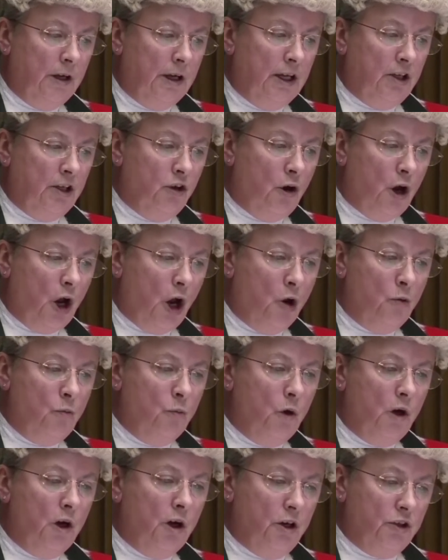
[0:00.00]
In your own
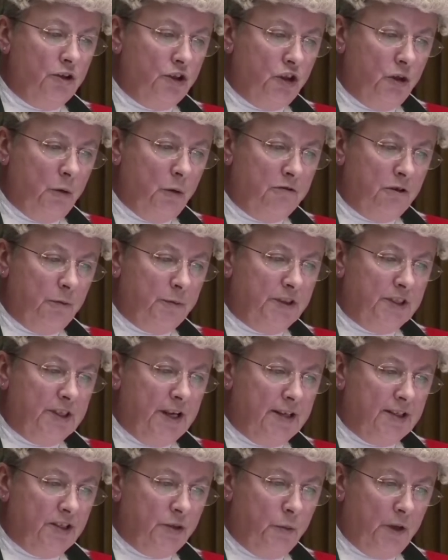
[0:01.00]
words, you were
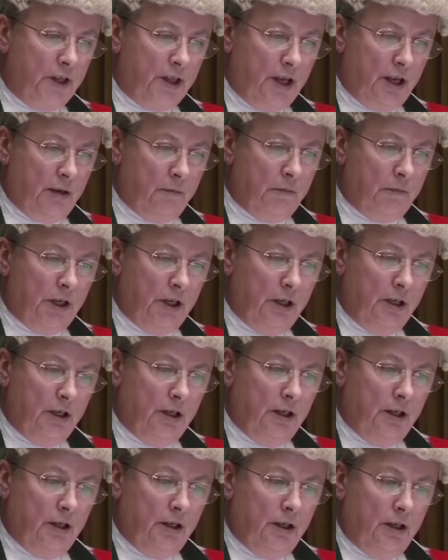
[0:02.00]
obsessed with him,
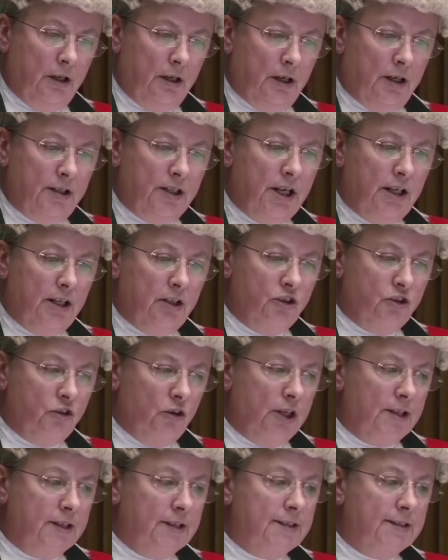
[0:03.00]
and he
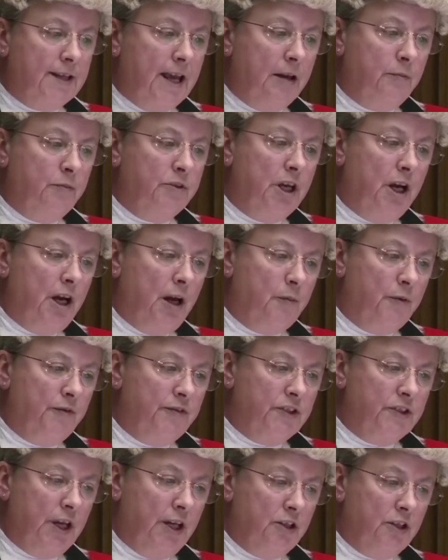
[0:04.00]
enjoyed the same type of
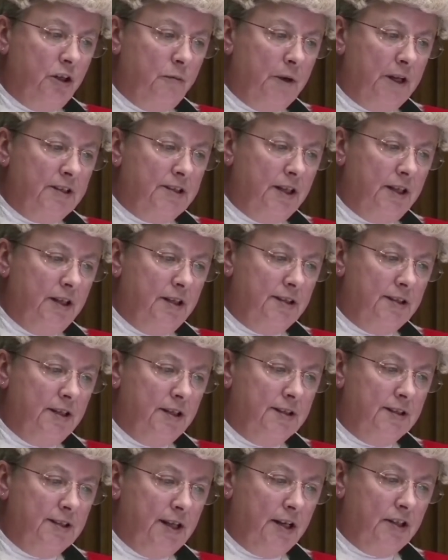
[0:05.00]

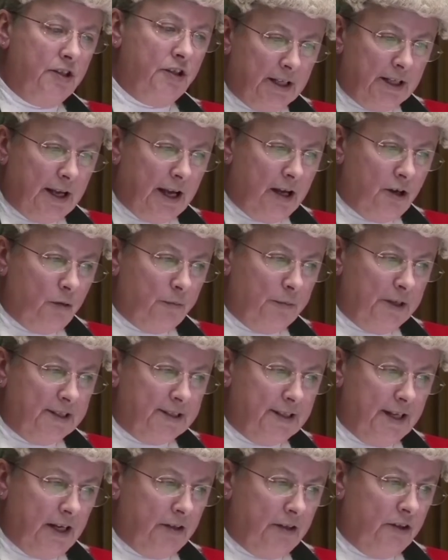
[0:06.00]
sadomasochistic sex. It cannot be
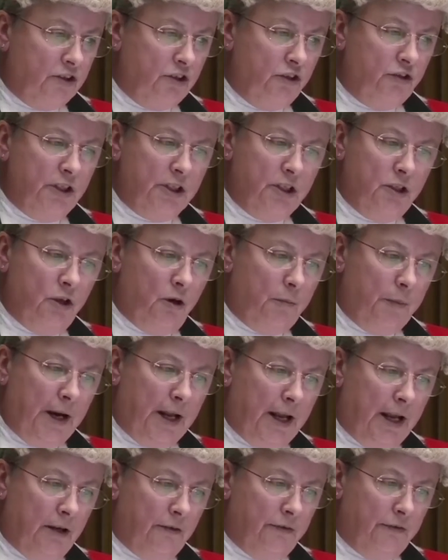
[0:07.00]
said that you did not
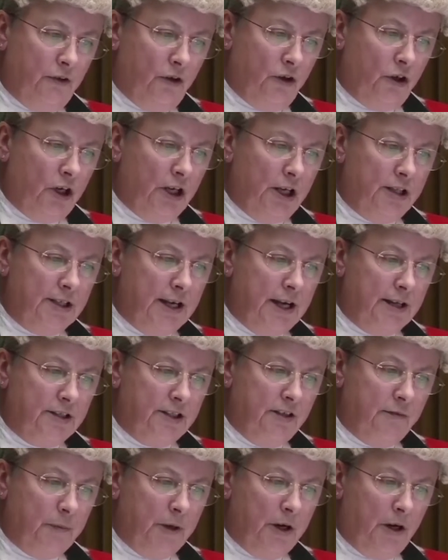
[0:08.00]
play a full and
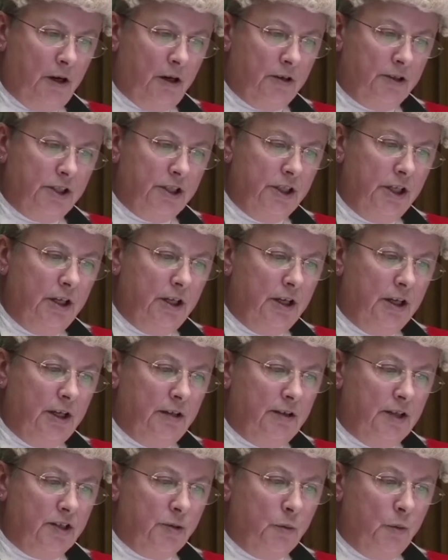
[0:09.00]
active part in
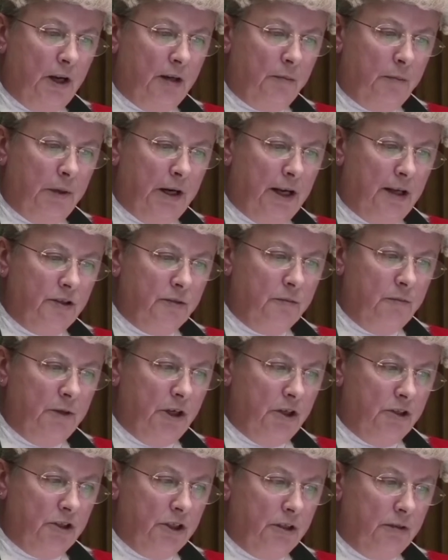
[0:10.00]
this well-planned
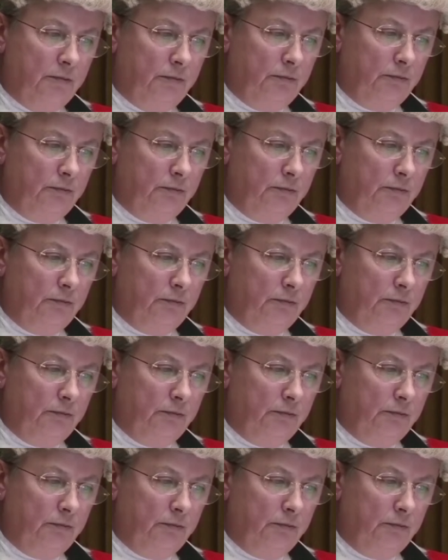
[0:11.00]
murder.